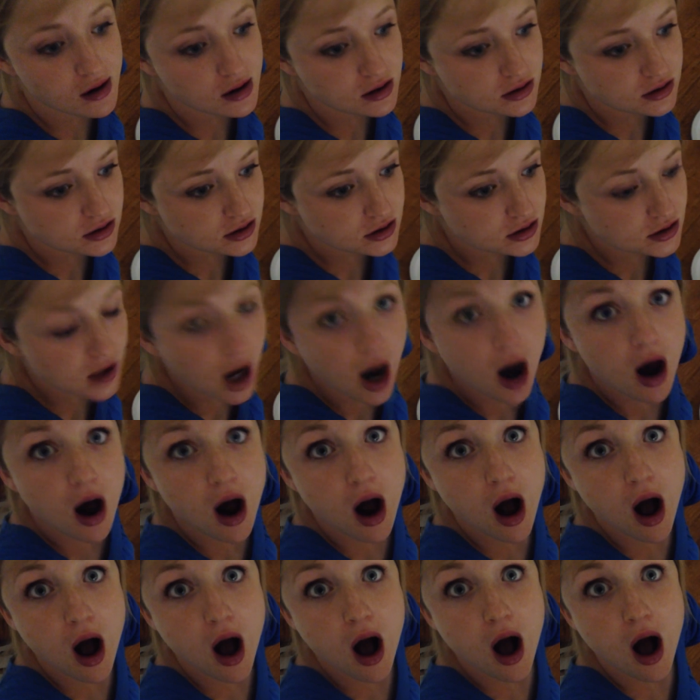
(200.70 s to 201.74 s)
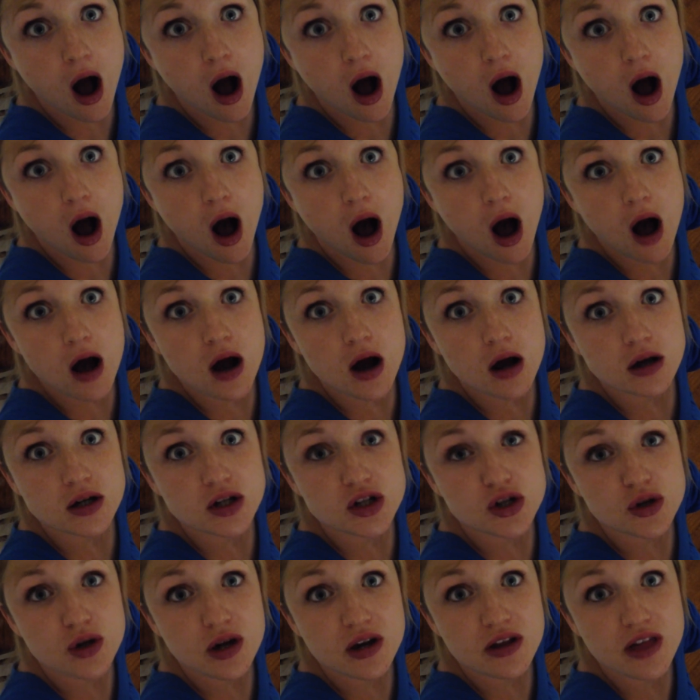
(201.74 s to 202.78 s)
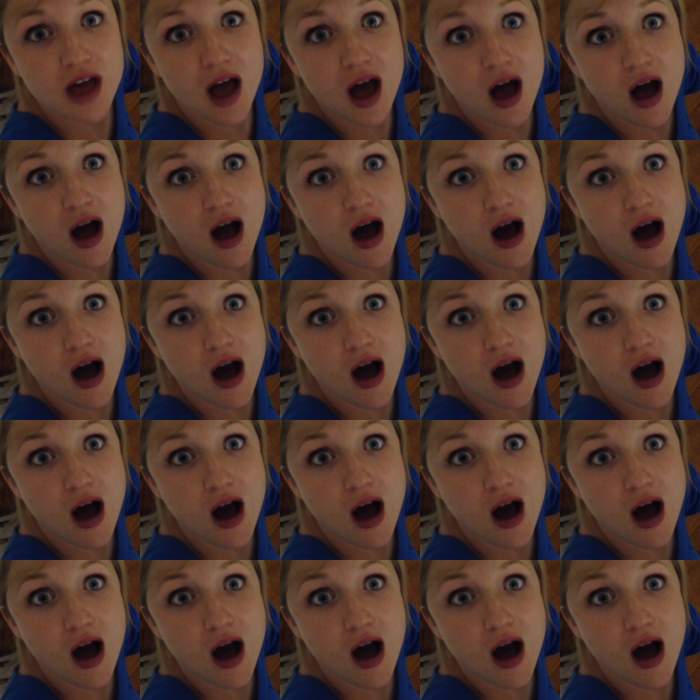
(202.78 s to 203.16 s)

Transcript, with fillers: How's that for a good midnight snack? Did you hear that?